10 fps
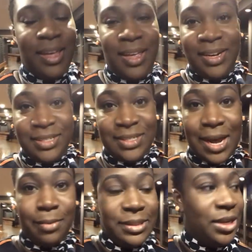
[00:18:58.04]
It is
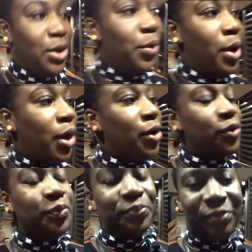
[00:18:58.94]
time to go
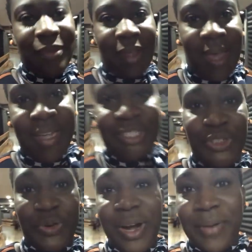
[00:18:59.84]
home. I
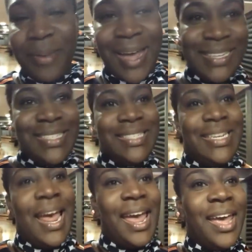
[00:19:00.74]
enjoyed my
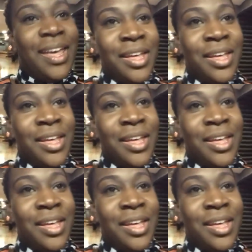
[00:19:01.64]
stay.